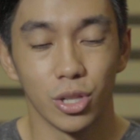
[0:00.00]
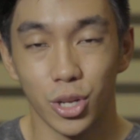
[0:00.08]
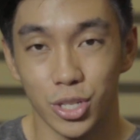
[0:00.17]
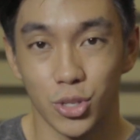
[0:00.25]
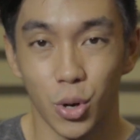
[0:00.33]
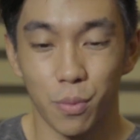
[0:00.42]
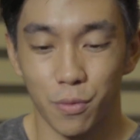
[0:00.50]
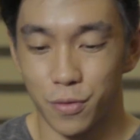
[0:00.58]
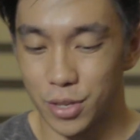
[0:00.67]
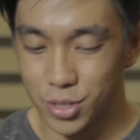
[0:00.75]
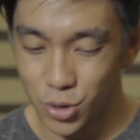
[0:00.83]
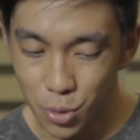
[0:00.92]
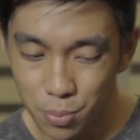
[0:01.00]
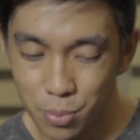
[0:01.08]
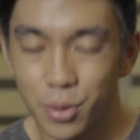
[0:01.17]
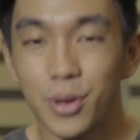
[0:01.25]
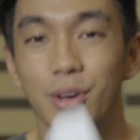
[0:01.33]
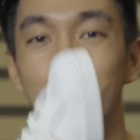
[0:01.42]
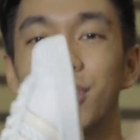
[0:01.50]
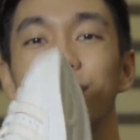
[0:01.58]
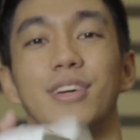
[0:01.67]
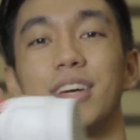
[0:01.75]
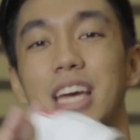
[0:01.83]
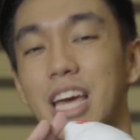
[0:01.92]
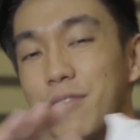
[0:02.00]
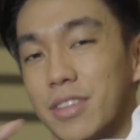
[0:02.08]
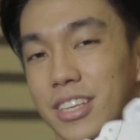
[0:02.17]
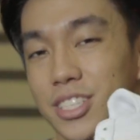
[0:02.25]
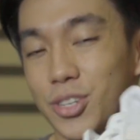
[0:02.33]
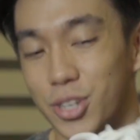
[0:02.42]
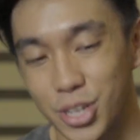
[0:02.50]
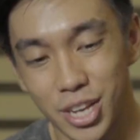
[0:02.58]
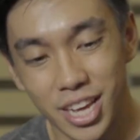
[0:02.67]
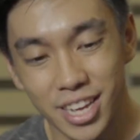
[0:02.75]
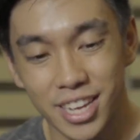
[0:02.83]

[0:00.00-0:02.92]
Looks dope, feels dope, everything's good.